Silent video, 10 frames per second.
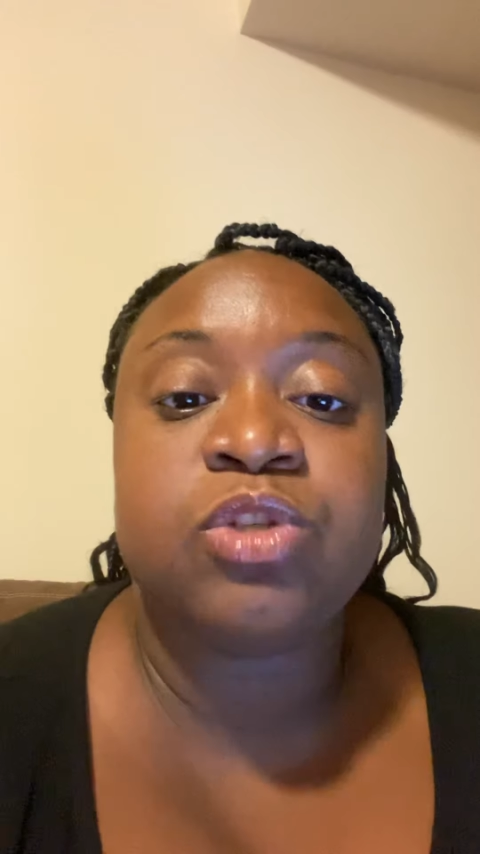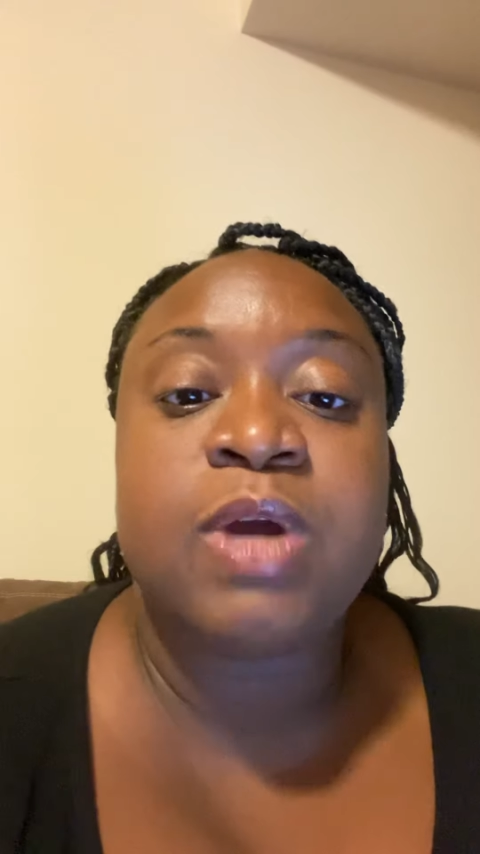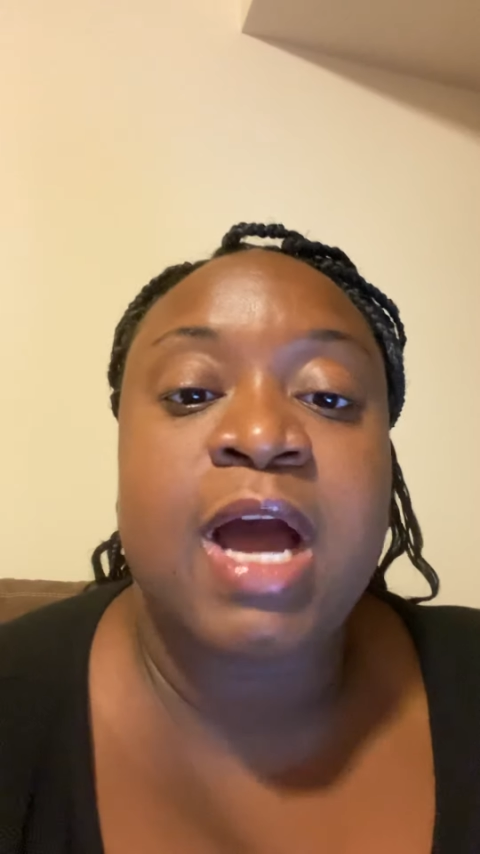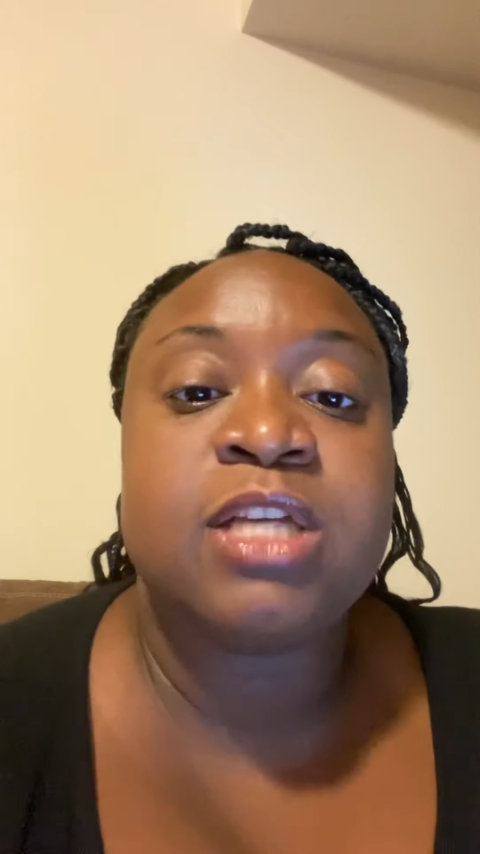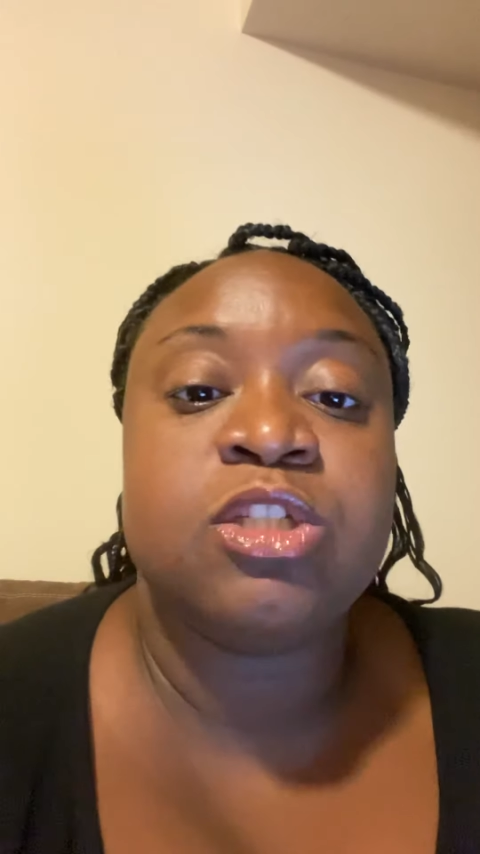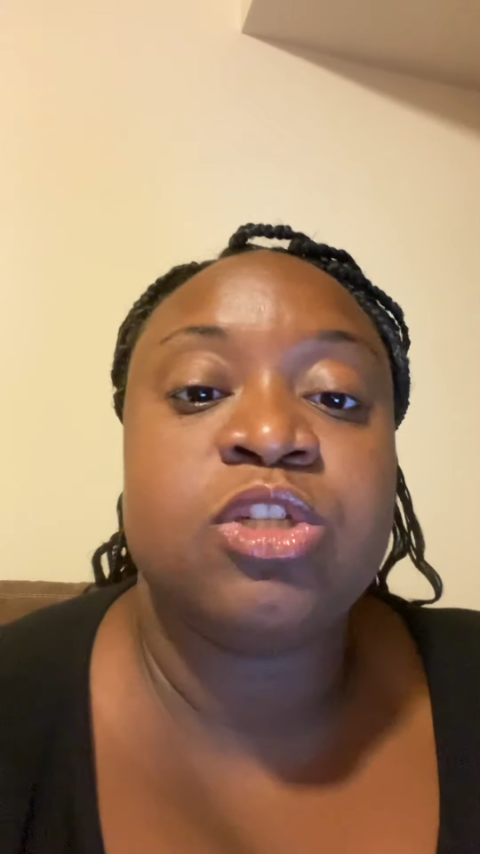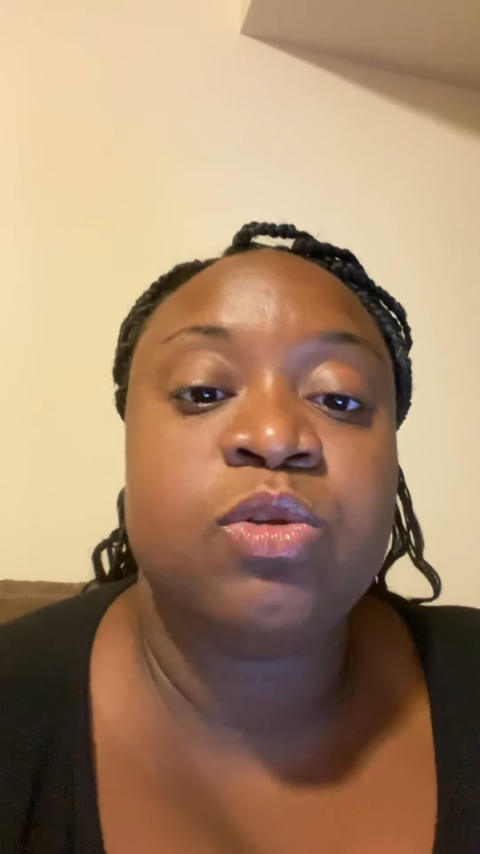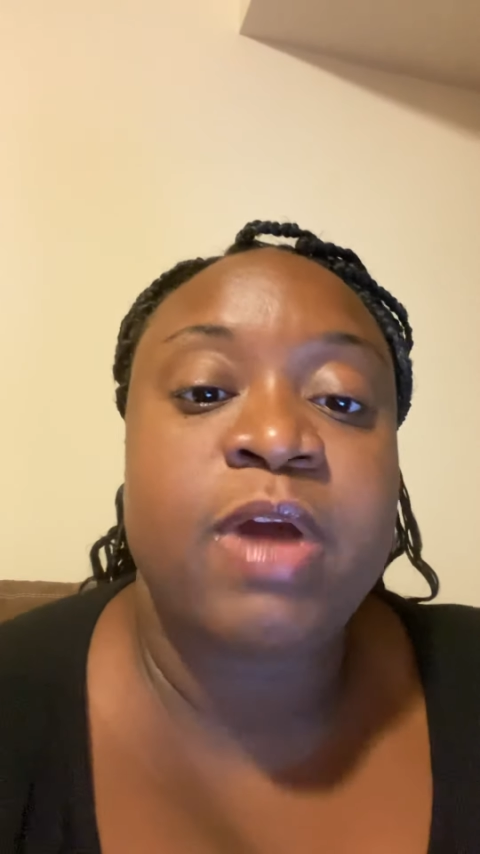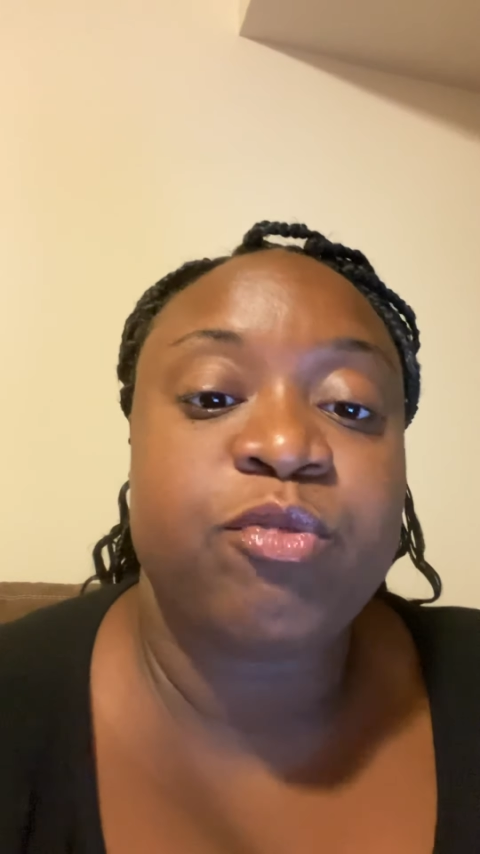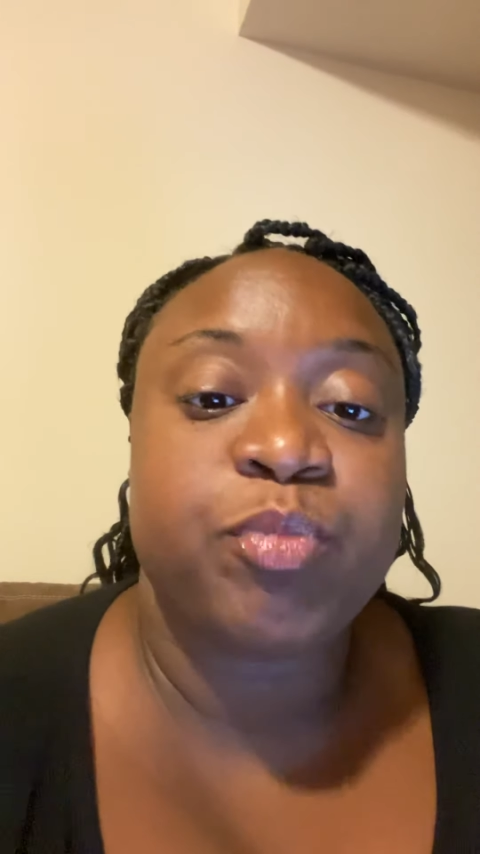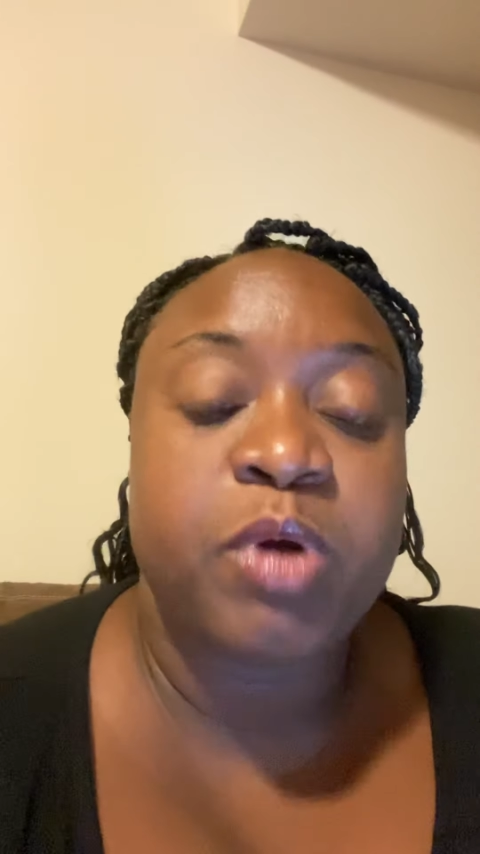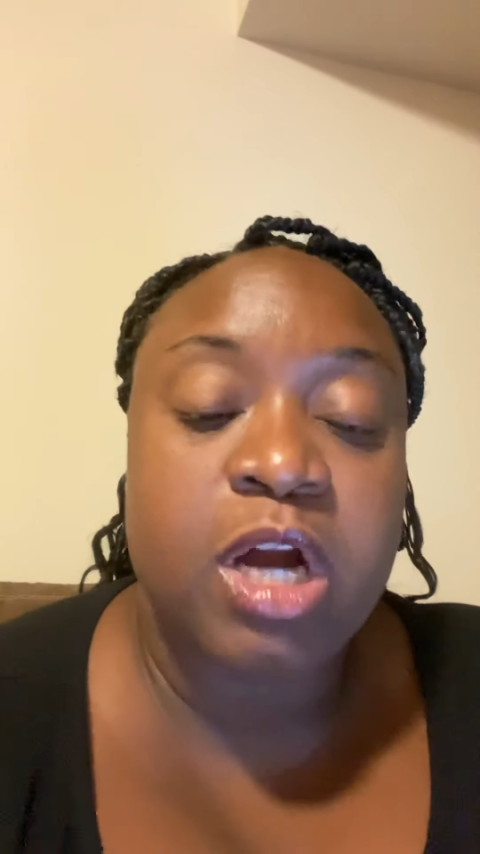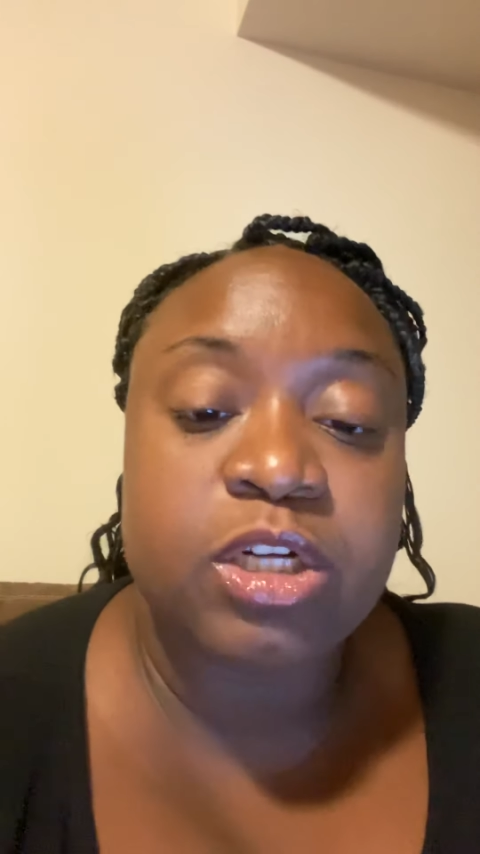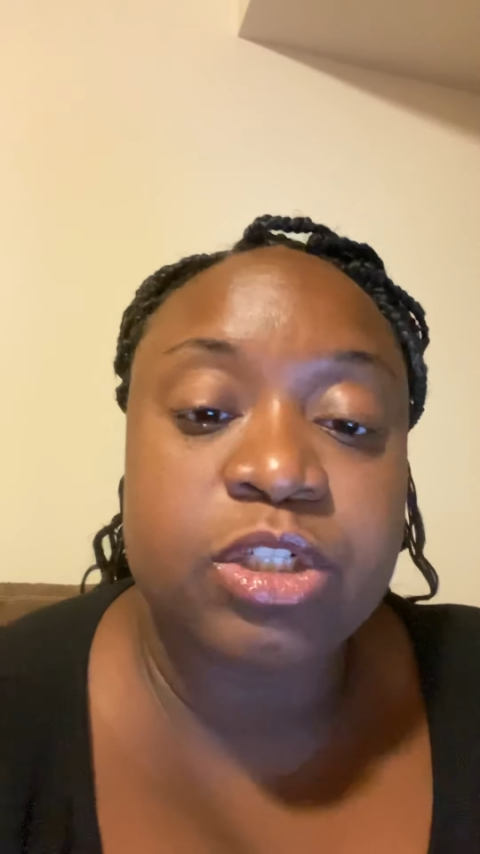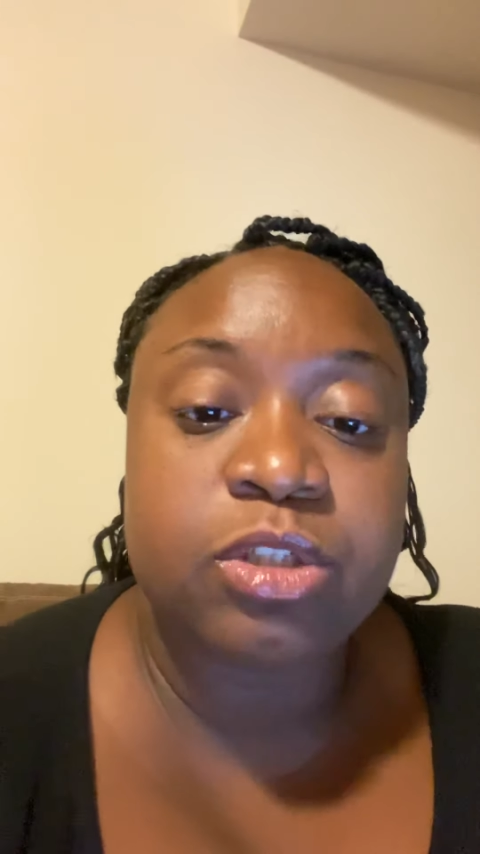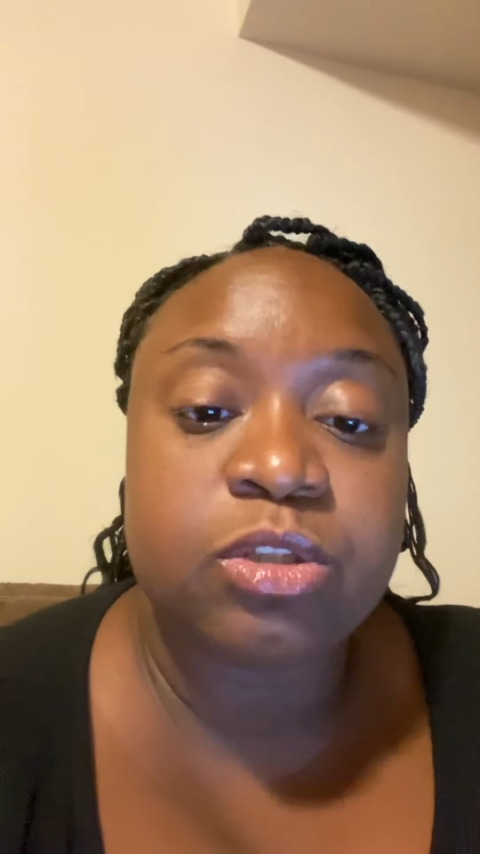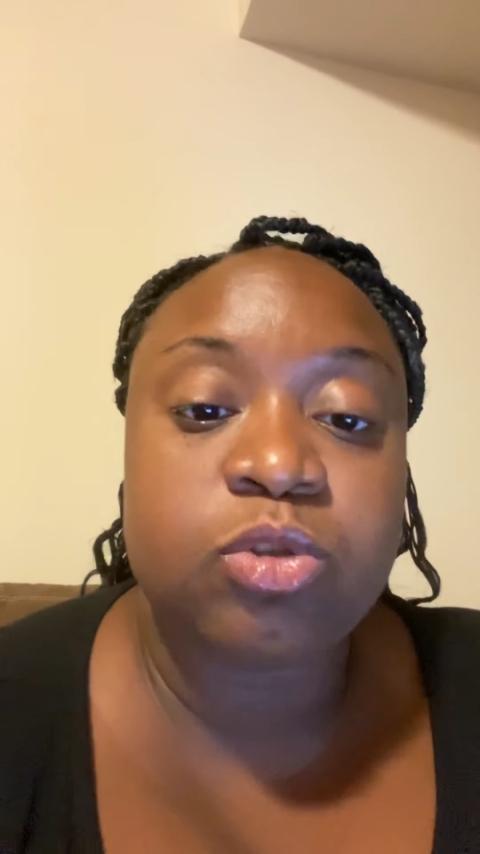You guys do have proctor